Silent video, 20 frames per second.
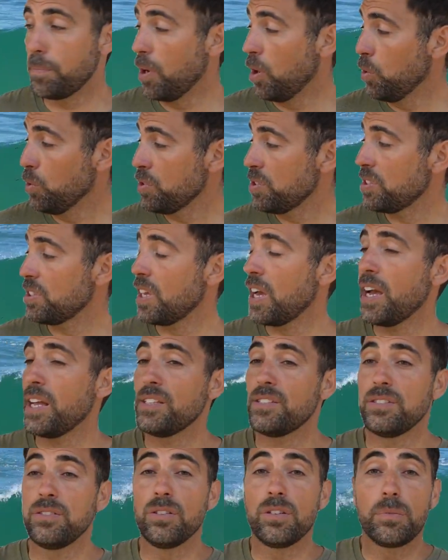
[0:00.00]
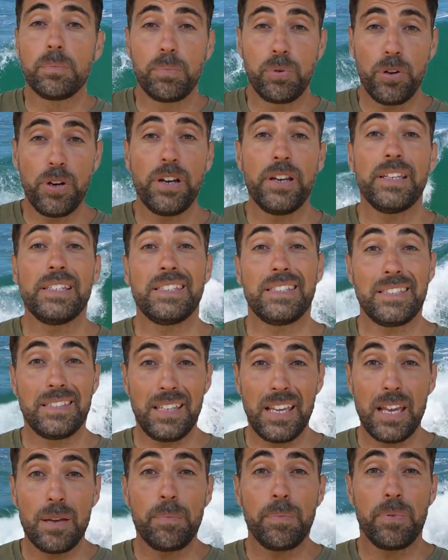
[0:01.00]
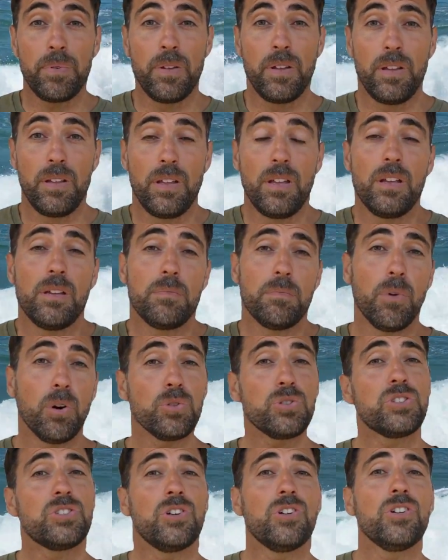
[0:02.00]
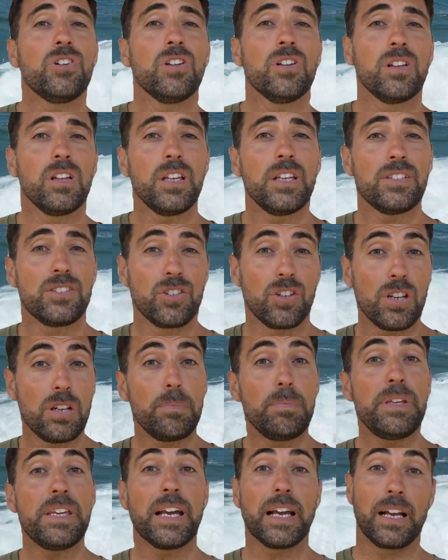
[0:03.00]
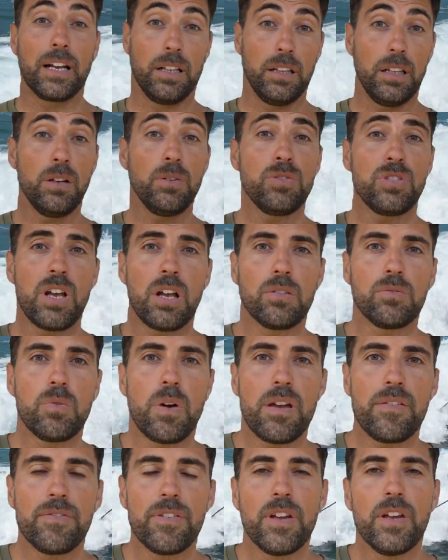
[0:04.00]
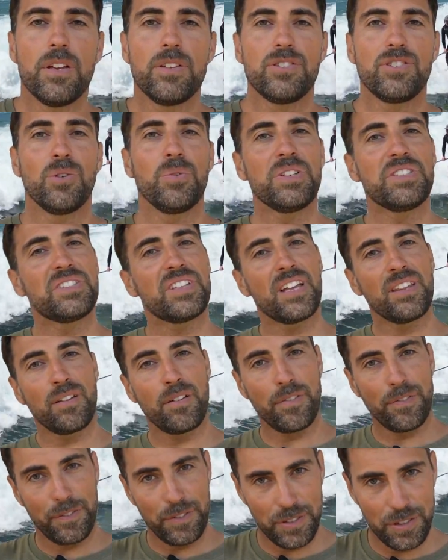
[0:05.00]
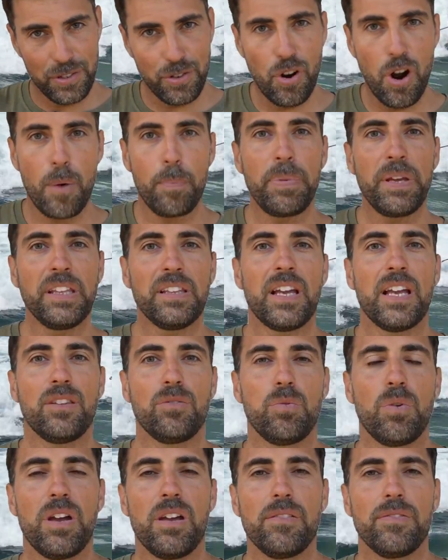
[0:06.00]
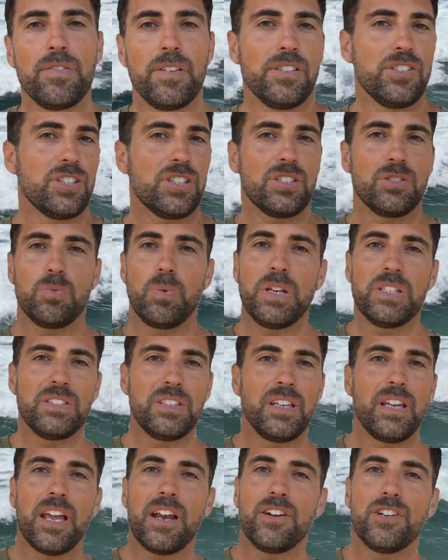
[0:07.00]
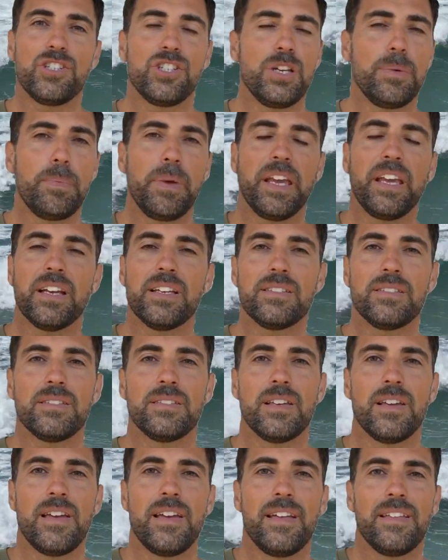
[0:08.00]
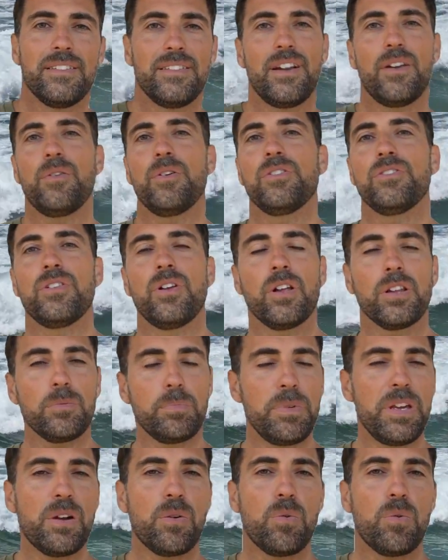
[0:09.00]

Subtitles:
both sides look pretty steep, most certainly it's going to be a closeout wave. So instead of dropping that wave and just wasting energy because there will not be